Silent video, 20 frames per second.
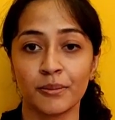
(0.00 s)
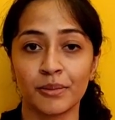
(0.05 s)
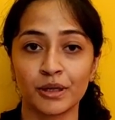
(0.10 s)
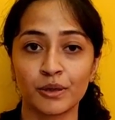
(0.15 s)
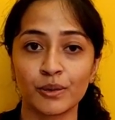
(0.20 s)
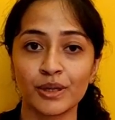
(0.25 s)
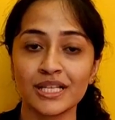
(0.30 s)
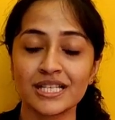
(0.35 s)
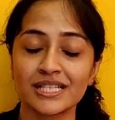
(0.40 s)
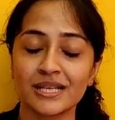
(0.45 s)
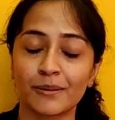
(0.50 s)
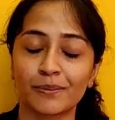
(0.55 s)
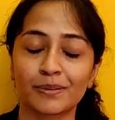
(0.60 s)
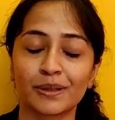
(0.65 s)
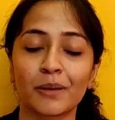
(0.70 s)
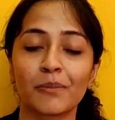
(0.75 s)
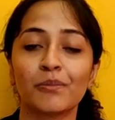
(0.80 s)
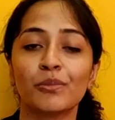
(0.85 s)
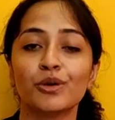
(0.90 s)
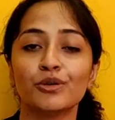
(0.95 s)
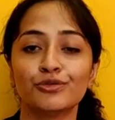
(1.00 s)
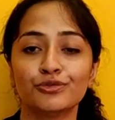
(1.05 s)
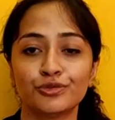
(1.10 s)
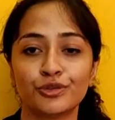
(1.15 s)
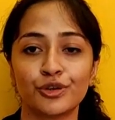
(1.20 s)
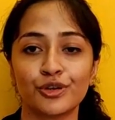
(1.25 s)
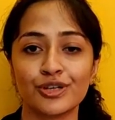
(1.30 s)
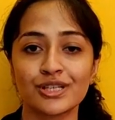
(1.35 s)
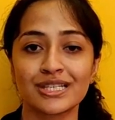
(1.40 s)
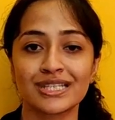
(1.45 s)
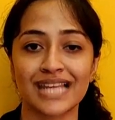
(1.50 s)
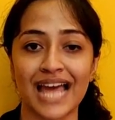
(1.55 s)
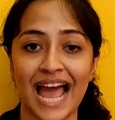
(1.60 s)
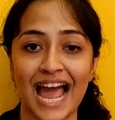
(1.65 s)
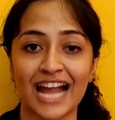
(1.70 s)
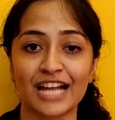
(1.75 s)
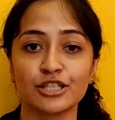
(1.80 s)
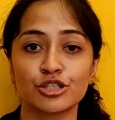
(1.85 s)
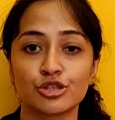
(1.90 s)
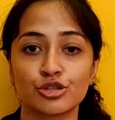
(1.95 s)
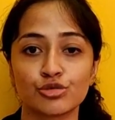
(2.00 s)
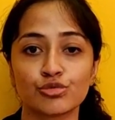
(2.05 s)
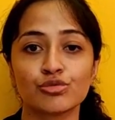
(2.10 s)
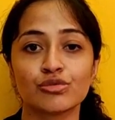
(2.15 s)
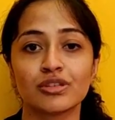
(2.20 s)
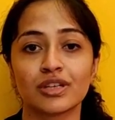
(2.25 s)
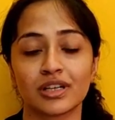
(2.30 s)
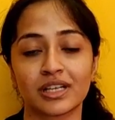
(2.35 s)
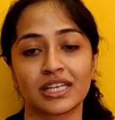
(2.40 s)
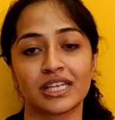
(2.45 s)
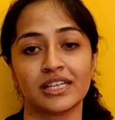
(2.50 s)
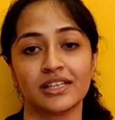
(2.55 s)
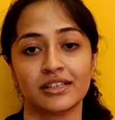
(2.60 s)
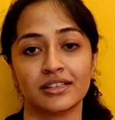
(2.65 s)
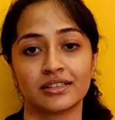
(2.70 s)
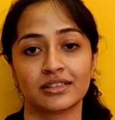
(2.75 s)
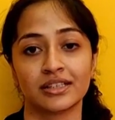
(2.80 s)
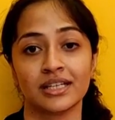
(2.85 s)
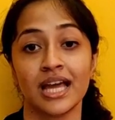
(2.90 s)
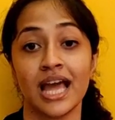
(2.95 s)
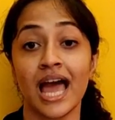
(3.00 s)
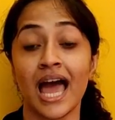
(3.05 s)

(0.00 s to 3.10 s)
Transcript: between September 1st and June 30th